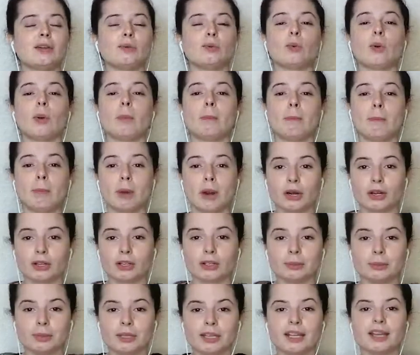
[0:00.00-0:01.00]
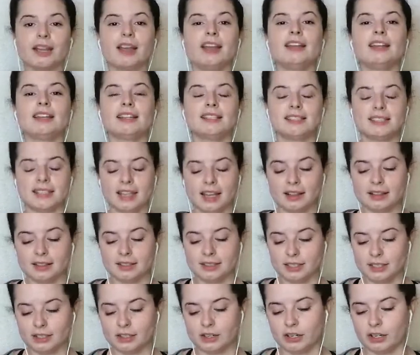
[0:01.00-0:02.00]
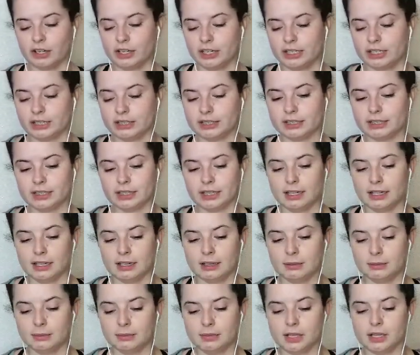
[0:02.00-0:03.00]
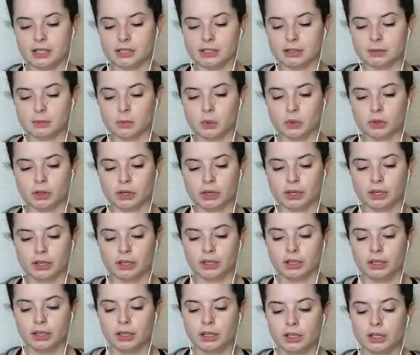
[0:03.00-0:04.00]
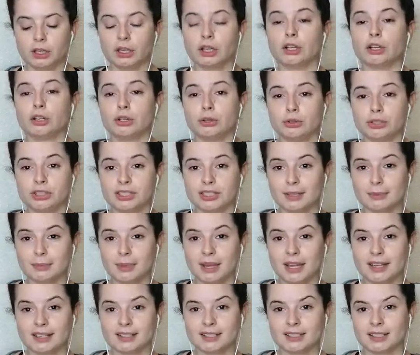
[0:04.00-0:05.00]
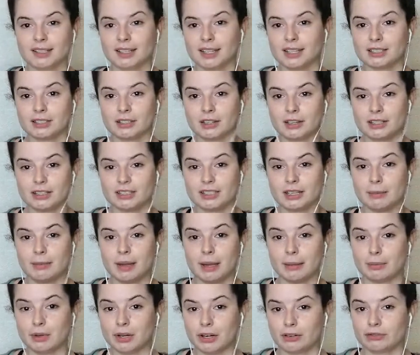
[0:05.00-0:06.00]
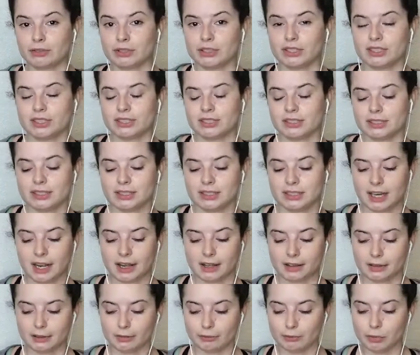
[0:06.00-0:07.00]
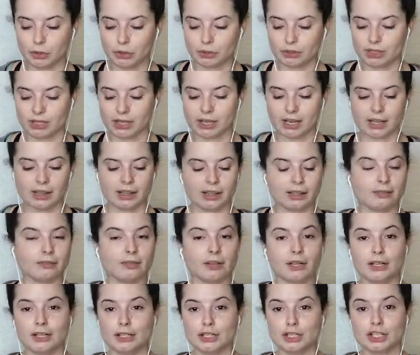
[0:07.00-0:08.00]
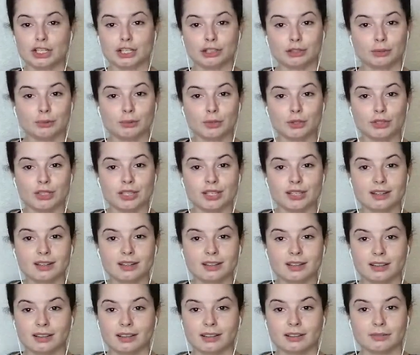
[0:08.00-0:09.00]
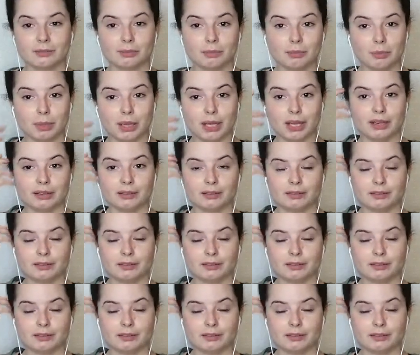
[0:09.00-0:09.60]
remarkably talented artist. He's more acoustic based, and that's honestly my preference and style of music. I like very chill music, but